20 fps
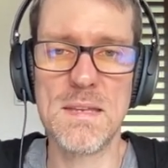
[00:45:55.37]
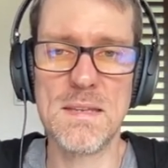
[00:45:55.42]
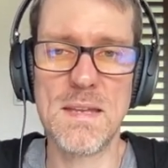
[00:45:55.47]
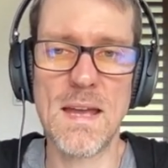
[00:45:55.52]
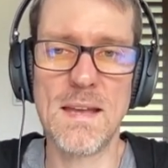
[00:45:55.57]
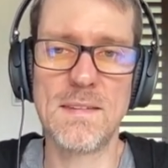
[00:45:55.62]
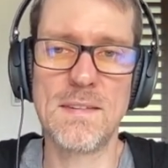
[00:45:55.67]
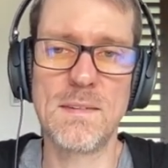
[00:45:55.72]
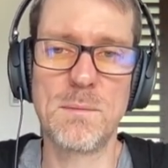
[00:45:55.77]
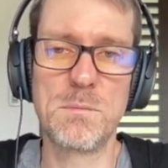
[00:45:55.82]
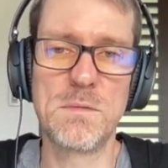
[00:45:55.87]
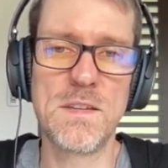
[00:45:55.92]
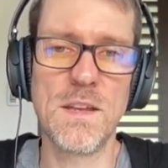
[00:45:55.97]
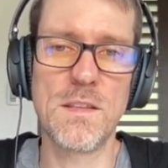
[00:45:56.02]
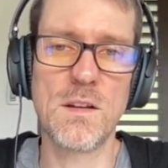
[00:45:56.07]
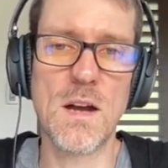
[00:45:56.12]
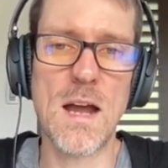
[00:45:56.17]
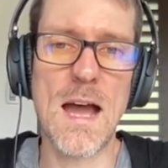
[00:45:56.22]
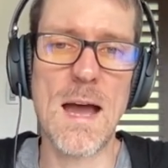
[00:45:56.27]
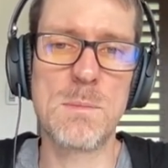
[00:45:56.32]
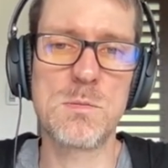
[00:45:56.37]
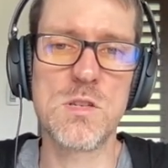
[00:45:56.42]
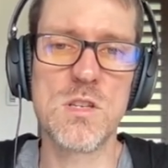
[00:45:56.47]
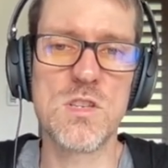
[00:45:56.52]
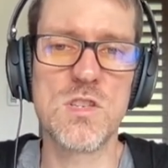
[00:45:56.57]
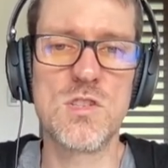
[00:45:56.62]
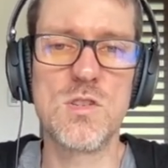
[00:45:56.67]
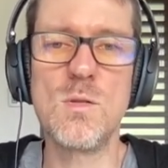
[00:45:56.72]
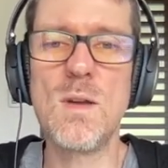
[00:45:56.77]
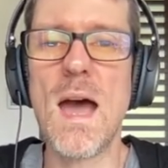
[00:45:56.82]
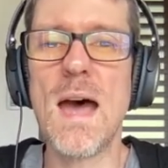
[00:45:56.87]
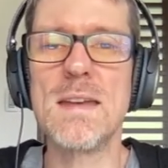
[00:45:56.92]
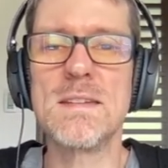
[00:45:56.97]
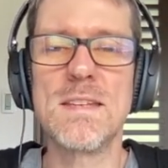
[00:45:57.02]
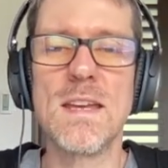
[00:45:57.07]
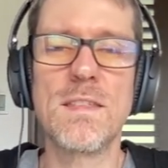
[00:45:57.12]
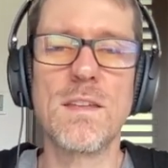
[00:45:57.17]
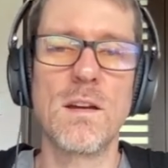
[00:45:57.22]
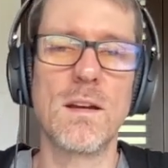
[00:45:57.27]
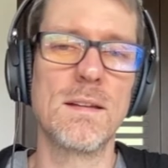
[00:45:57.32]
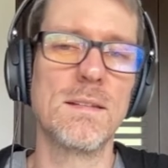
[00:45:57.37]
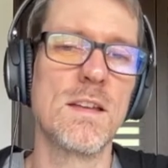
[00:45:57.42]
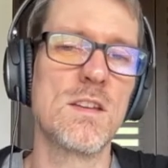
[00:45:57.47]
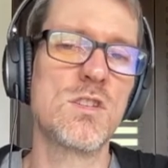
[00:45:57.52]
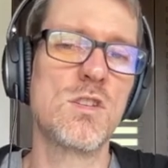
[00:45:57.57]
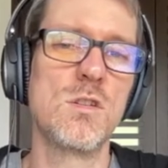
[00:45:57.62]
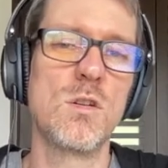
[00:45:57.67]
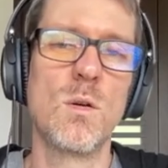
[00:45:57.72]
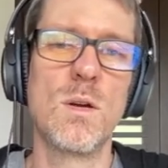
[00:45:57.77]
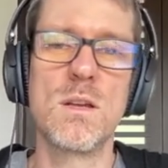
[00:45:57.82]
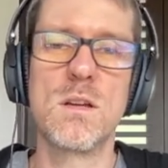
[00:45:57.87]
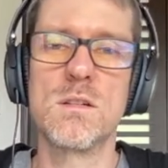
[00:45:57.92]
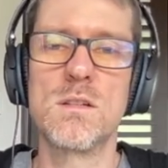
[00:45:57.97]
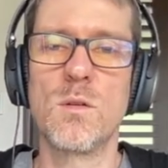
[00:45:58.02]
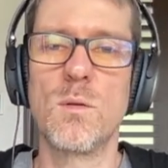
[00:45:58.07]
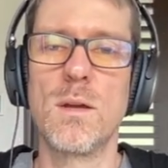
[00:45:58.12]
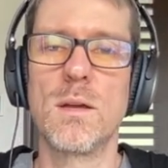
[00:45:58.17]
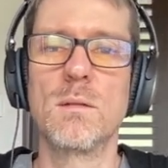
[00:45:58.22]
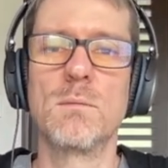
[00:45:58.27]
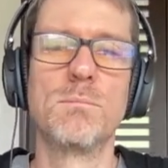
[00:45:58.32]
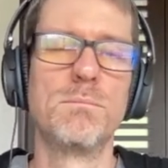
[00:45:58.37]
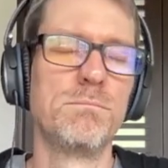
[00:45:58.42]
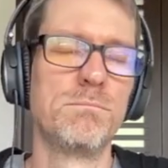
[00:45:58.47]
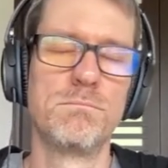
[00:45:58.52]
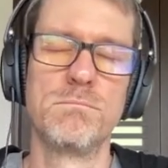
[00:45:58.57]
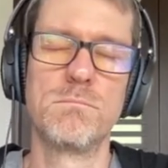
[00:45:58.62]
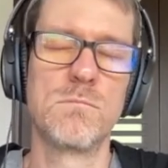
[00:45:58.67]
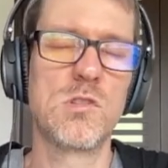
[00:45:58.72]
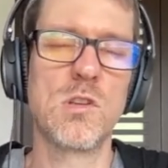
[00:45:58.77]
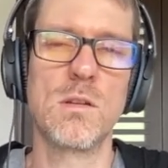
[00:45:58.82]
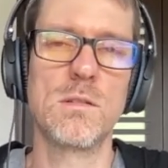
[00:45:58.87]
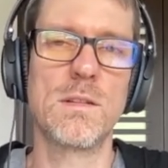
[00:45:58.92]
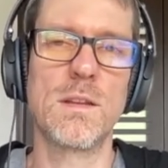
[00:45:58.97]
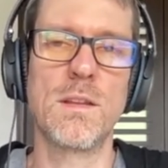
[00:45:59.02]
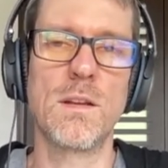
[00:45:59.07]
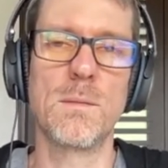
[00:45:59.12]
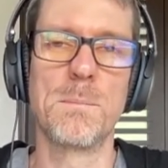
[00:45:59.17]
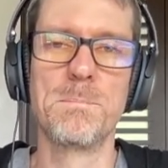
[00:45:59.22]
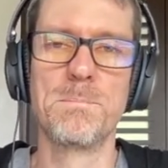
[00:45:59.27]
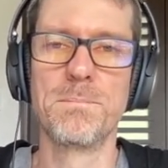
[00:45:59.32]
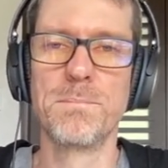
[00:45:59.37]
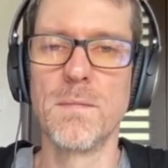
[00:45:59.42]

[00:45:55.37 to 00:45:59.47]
Yes, dither options. Do not dither unless you know what you're doing. Don't dither.